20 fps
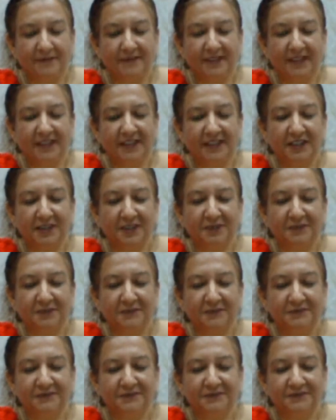Thank
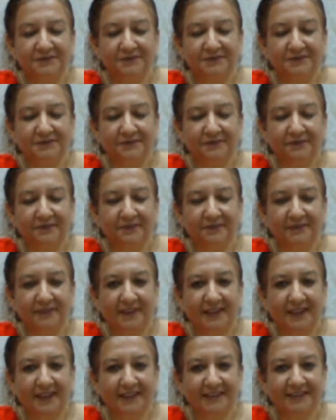you.
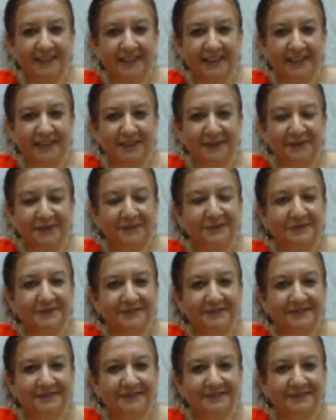Thank you.